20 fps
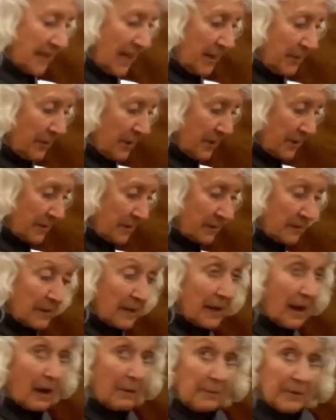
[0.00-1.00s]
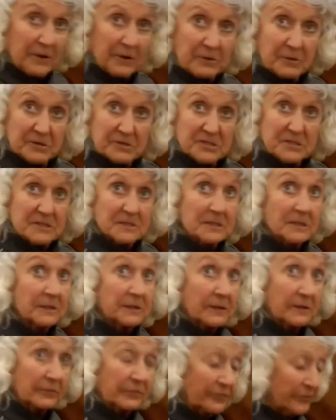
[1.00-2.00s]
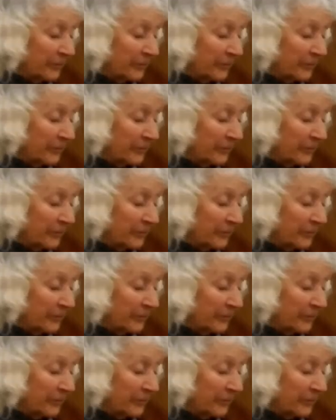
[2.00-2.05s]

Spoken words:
and now all my horses get the